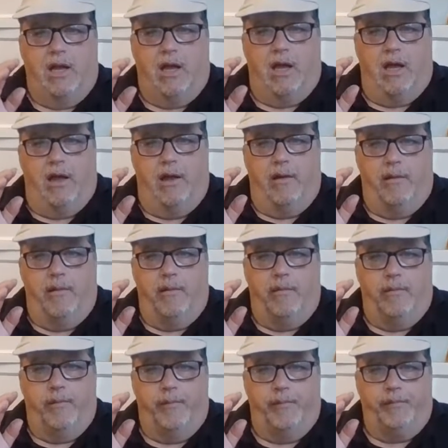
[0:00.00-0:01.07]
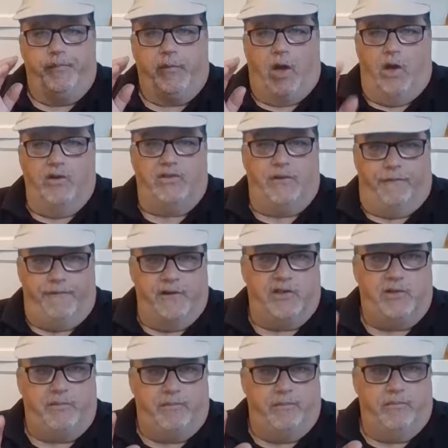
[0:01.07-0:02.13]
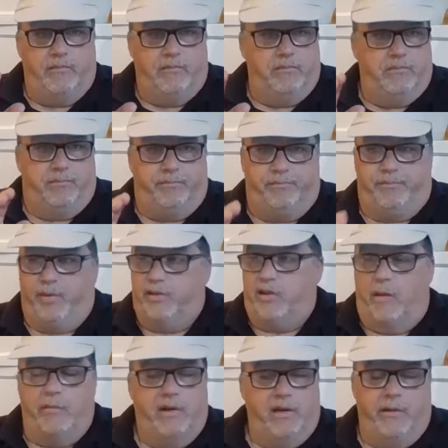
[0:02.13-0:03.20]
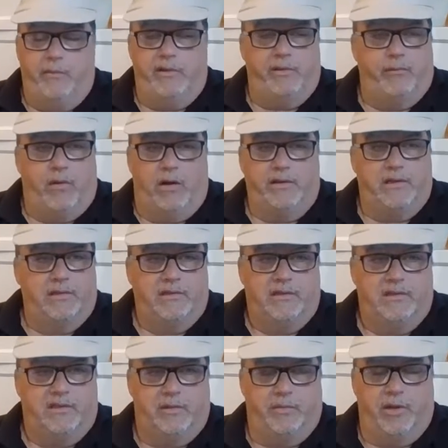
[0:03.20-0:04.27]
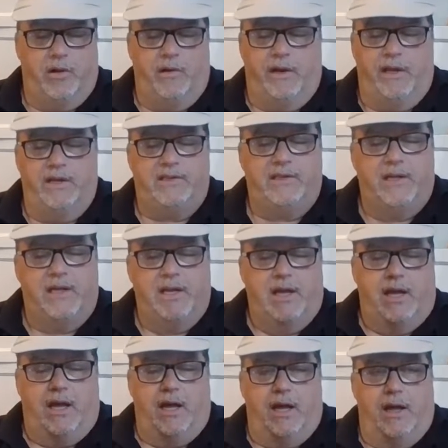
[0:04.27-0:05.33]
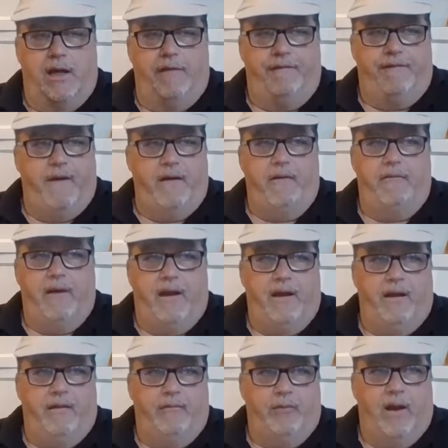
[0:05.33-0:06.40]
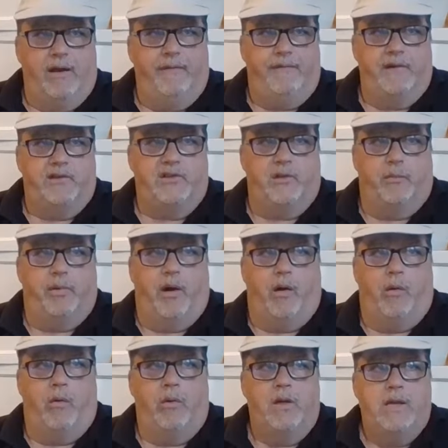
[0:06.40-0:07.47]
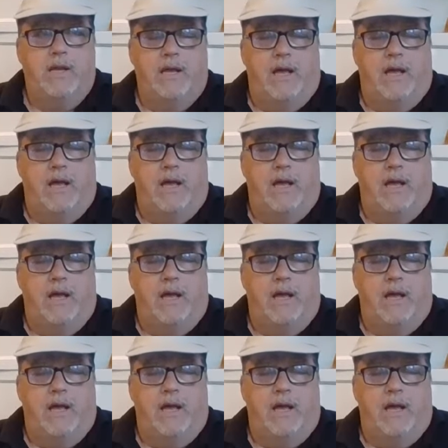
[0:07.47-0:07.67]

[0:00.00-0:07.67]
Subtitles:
I used to fish predominantly with the rod, to be honest. Very rarely fish the pole.